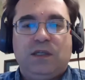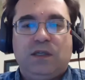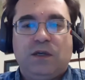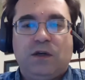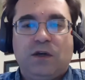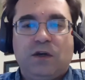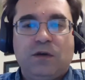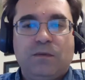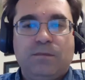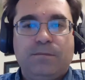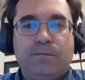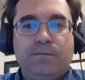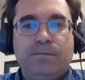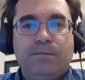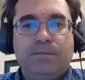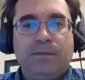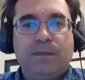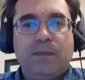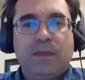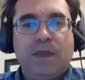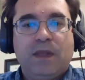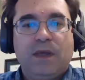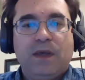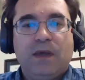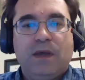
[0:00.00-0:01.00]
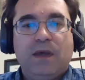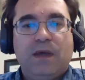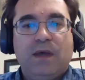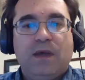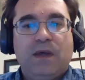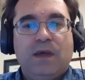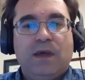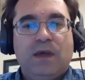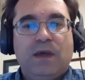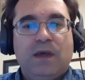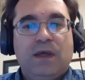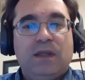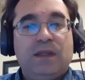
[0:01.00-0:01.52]
there,
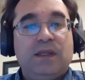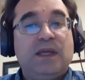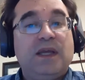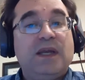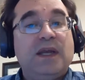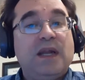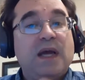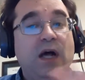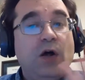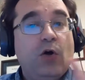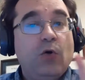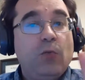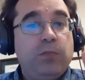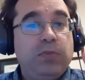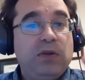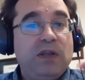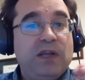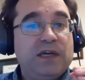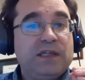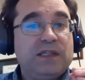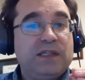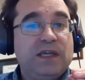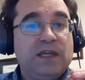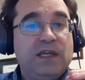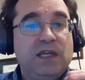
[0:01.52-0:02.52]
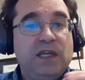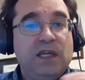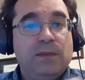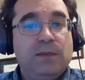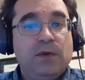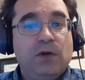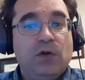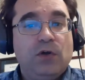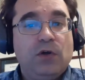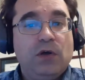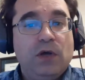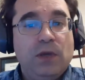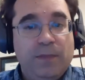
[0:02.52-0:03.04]
then I'll pluck that
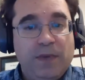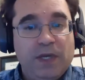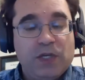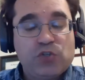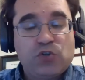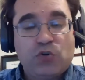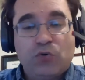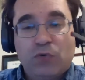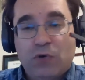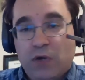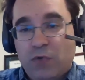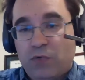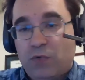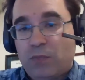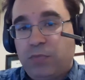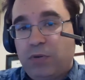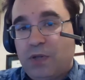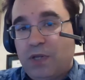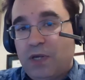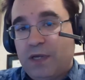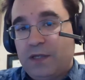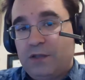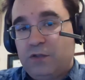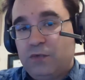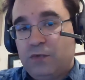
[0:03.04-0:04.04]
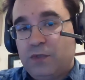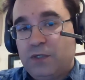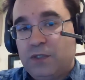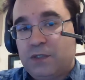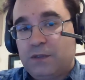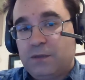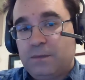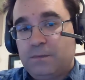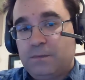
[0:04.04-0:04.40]
email and make sure I reply to it.